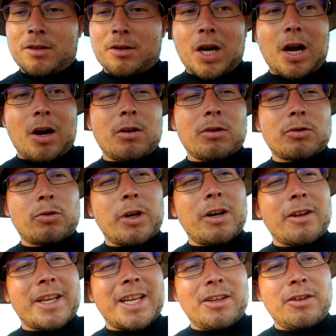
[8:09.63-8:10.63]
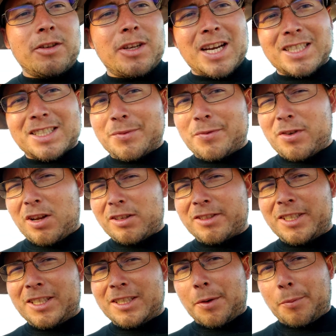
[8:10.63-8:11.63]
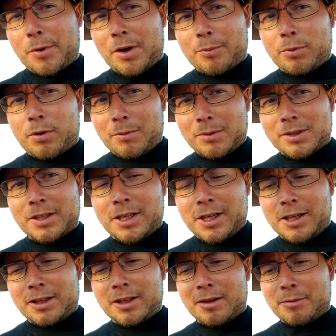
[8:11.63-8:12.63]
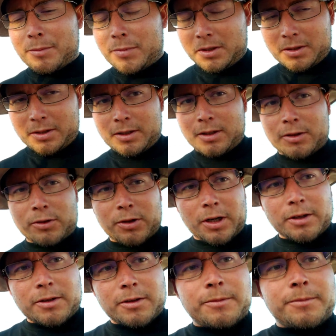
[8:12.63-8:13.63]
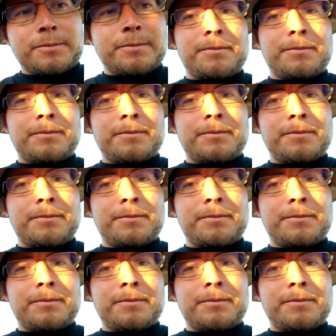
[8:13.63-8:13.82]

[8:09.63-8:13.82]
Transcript: I'll try to get you guys some velocities. I'm not promising anything, but let's try it too.